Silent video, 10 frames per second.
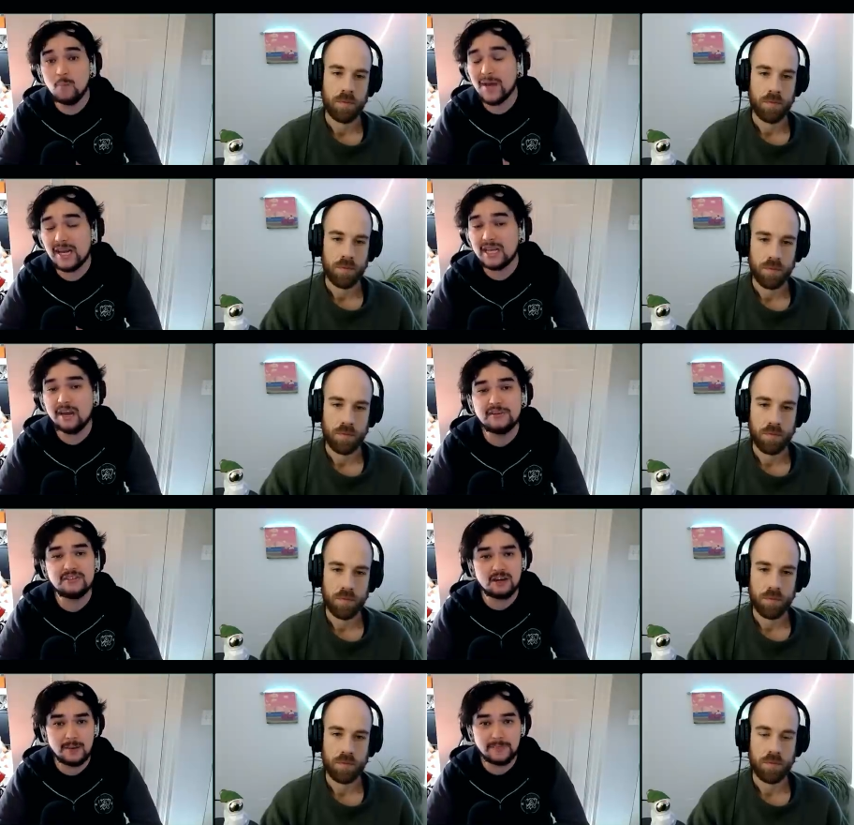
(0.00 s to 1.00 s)
Speaker 1: many other
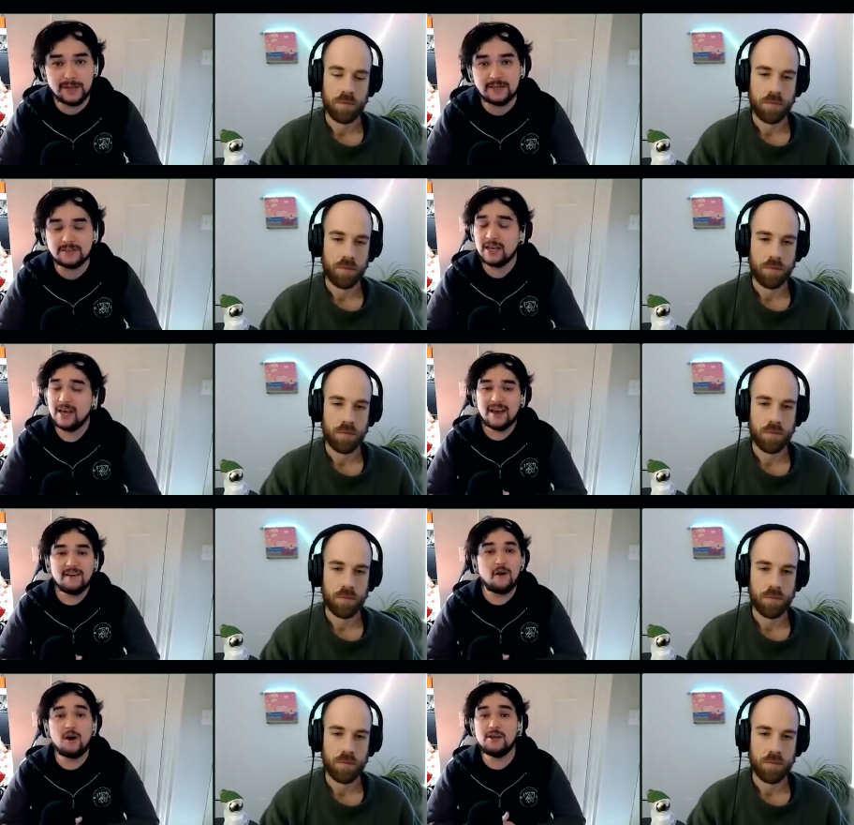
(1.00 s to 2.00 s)
top laners,
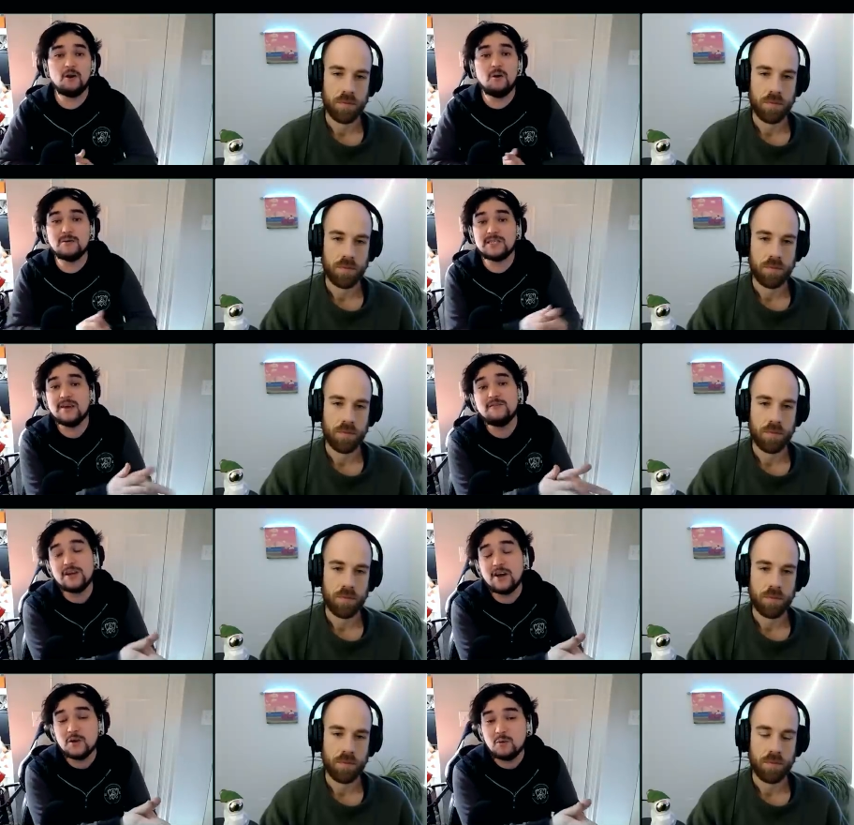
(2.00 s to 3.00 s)
uh, you know, almost every
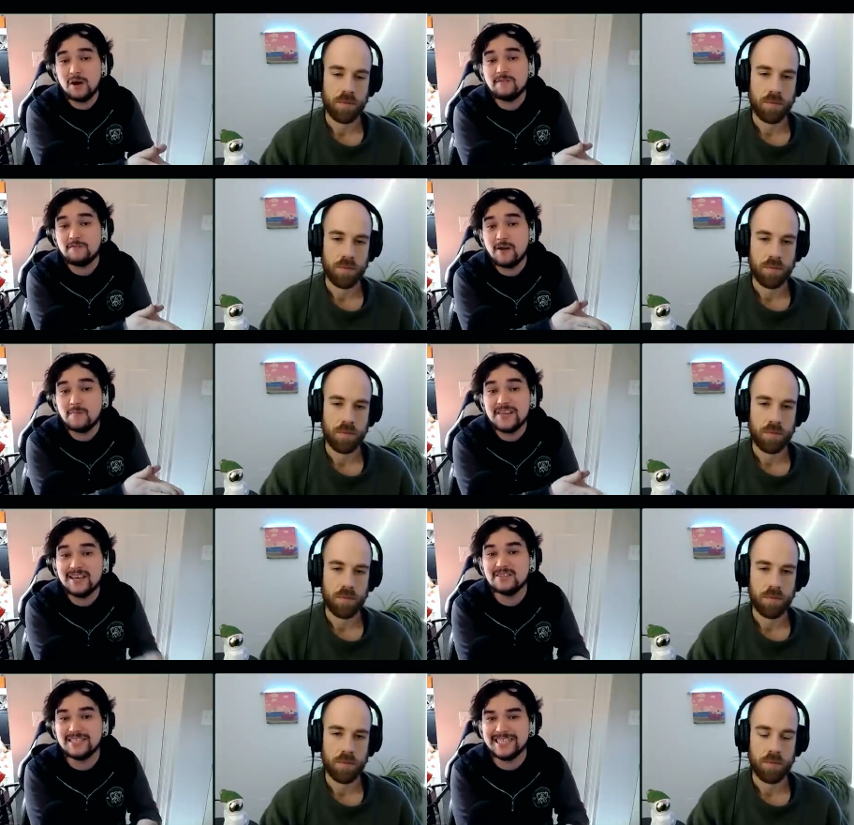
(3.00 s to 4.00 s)
other one from the
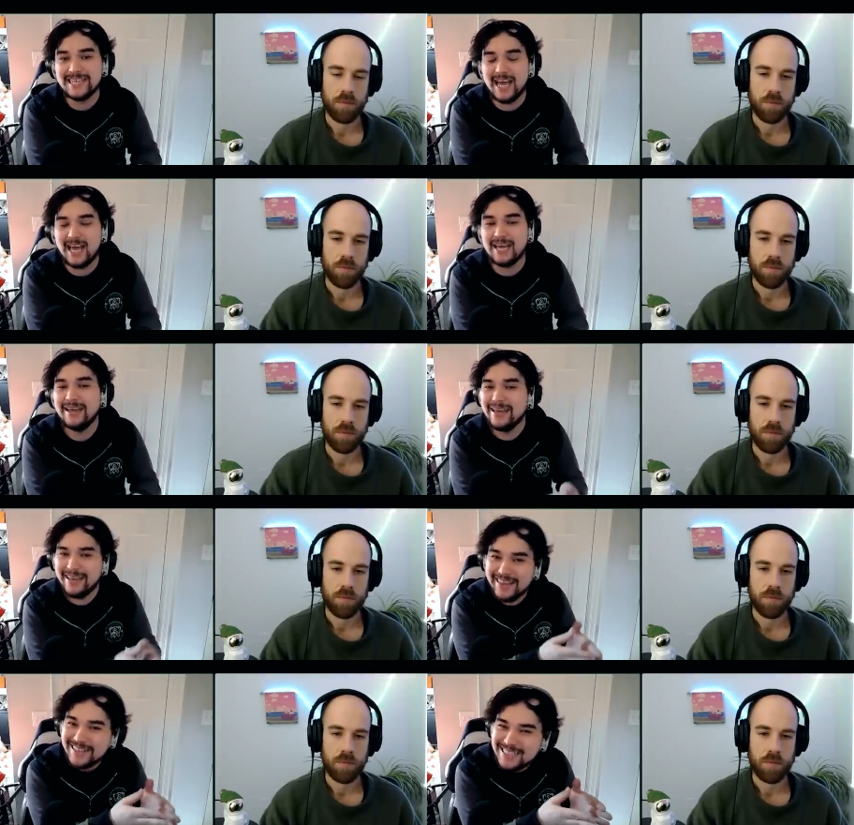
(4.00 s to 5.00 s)
L C K.
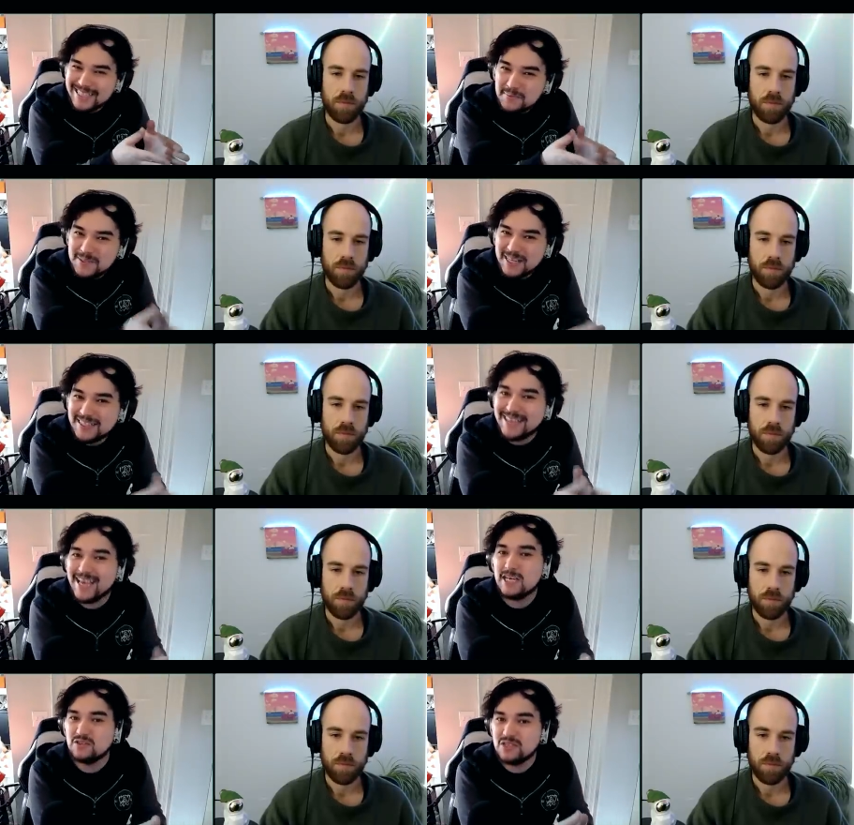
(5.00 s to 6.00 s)
It seems that
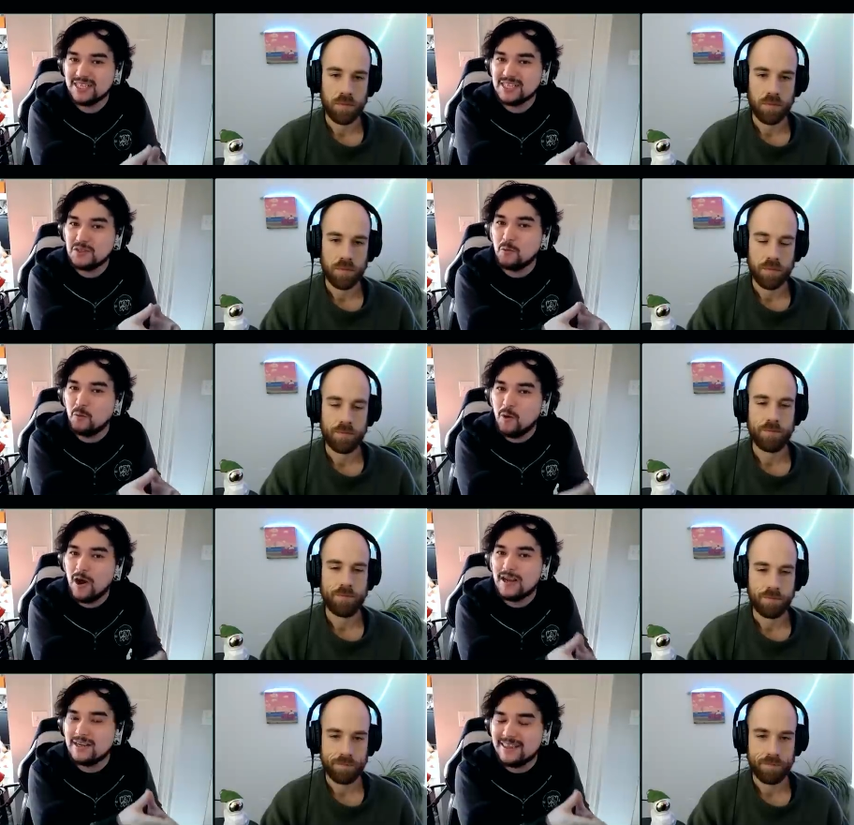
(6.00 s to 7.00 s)
Zeus is the
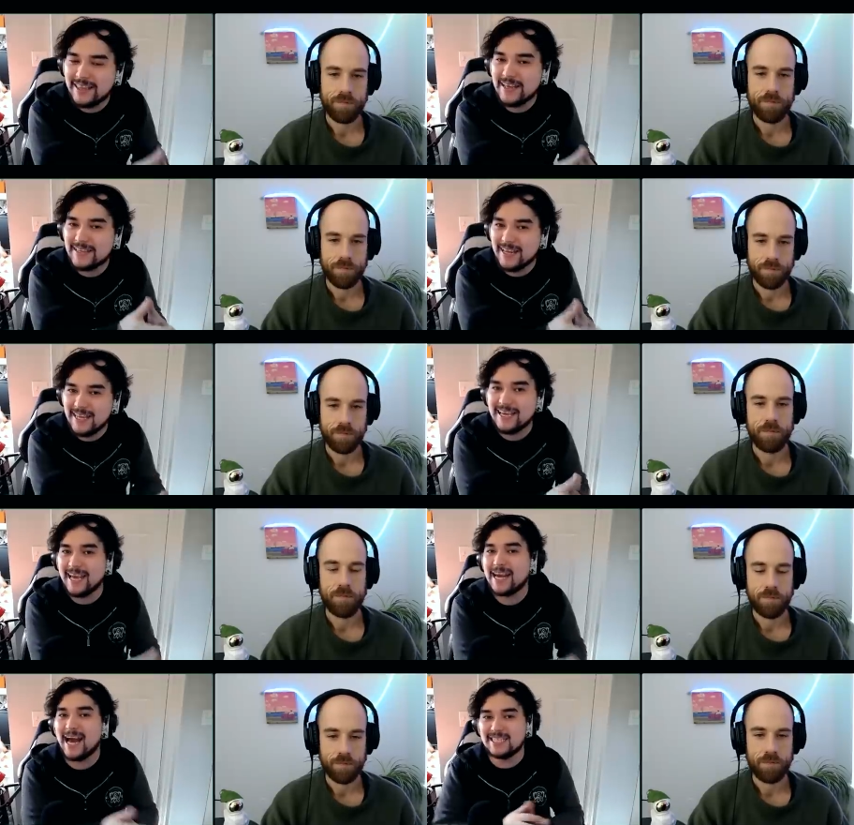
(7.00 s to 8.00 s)
one thing that he
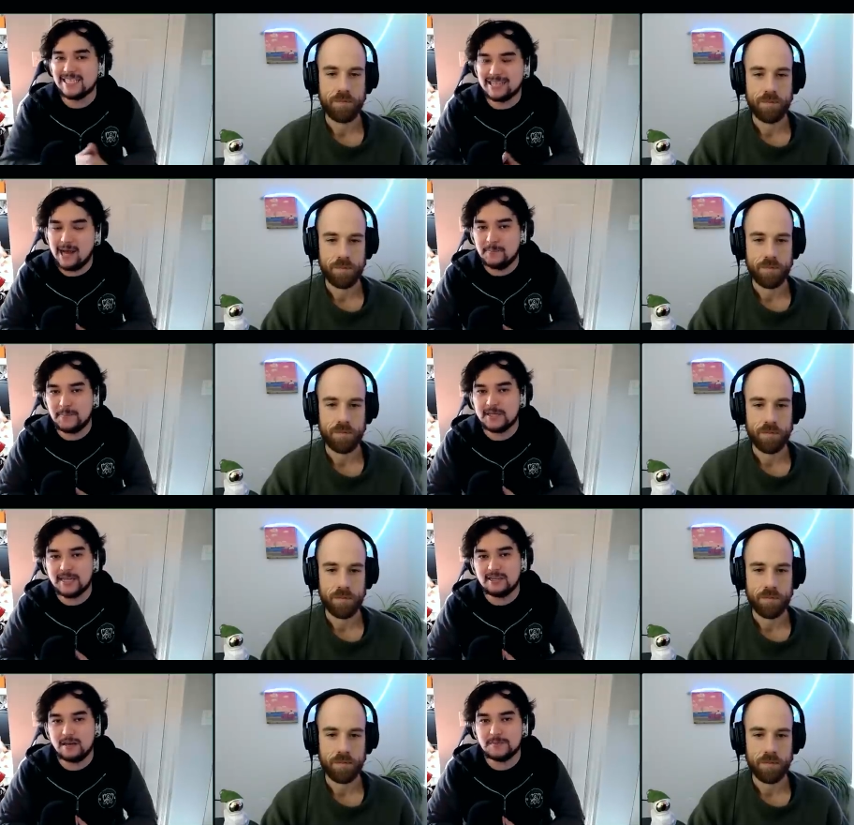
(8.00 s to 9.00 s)
cannot stop in
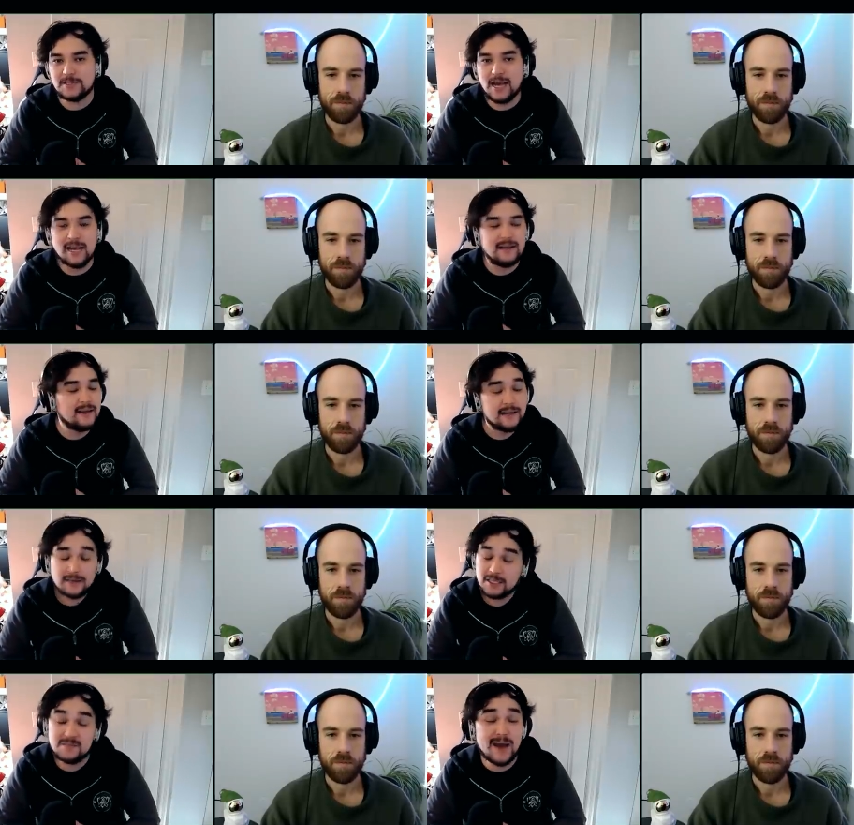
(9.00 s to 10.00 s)
that top side.
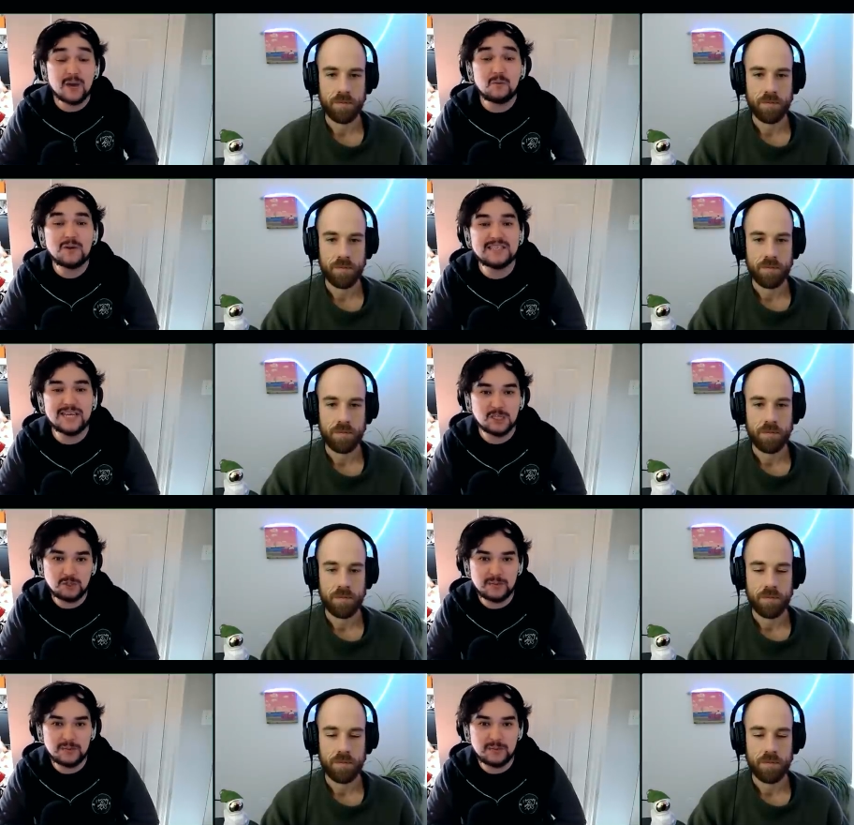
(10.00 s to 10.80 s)
Doesn't matter what Zeus was